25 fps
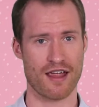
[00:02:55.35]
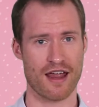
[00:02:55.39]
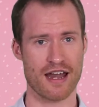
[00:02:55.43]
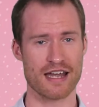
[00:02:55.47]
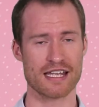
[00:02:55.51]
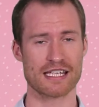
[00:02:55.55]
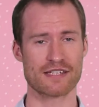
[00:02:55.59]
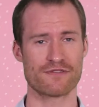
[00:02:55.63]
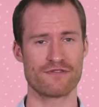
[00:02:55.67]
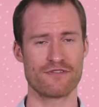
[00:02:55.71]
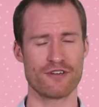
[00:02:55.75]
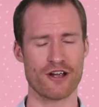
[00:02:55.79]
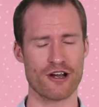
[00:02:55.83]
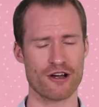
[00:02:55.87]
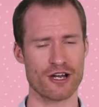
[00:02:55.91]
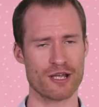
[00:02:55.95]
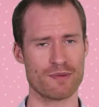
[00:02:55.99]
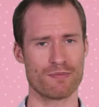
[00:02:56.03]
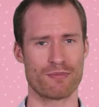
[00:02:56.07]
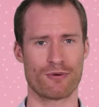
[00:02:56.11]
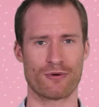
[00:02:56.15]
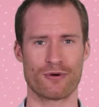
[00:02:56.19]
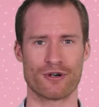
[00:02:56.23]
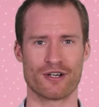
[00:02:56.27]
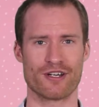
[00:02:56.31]
It is very
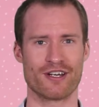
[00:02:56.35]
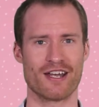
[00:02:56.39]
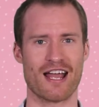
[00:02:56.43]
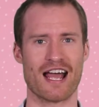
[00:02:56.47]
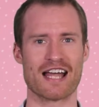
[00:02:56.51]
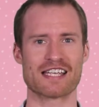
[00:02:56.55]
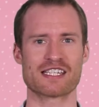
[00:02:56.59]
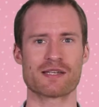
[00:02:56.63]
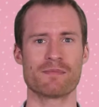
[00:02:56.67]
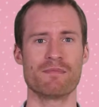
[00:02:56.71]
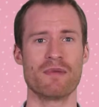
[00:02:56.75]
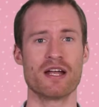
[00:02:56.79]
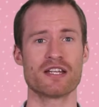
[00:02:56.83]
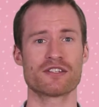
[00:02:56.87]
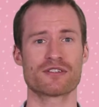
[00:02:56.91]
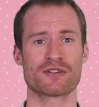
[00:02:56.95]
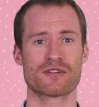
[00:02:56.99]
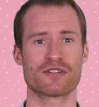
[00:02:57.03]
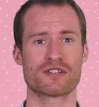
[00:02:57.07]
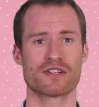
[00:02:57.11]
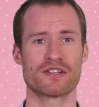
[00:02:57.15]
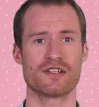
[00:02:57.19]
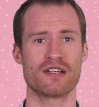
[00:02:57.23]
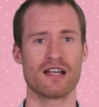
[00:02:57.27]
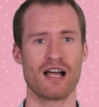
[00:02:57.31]
important as a mentor
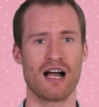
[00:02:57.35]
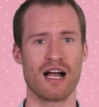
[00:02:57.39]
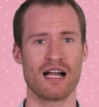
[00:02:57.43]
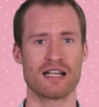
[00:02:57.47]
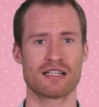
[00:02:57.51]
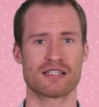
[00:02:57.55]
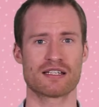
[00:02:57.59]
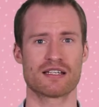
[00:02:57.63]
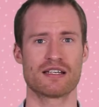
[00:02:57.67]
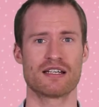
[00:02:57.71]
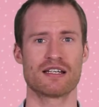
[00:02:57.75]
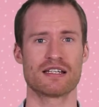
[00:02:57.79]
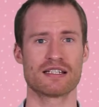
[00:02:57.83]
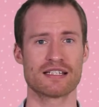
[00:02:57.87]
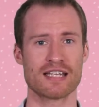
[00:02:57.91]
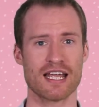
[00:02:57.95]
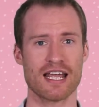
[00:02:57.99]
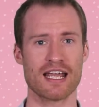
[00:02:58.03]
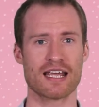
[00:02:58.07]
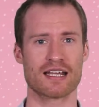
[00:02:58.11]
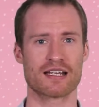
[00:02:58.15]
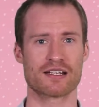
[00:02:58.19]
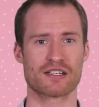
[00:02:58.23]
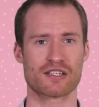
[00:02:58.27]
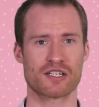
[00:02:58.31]
to not
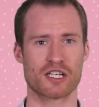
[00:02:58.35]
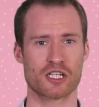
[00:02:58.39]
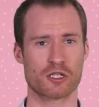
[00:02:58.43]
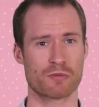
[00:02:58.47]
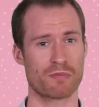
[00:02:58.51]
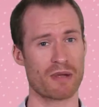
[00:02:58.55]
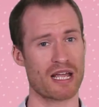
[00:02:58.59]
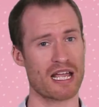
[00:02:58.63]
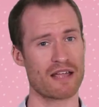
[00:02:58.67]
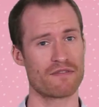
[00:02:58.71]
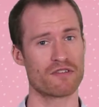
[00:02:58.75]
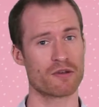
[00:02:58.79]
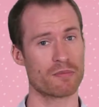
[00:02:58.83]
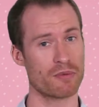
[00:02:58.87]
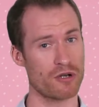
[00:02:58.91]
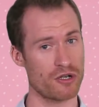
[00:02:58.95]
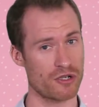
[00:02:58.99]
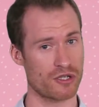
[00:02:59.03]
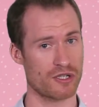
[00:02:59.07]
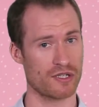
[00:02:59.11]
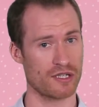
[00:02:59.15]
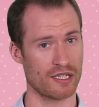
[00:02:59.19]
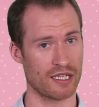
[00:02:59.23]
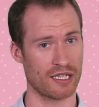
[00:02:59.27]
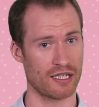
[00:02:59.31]
take such behavior
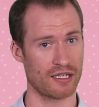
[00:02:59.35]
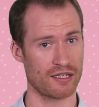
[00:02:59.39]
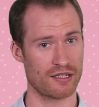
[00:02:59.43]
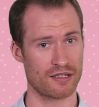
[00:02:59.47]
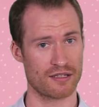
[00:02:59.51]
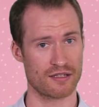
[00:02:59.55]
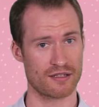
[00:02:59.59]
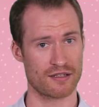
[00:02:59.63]
personally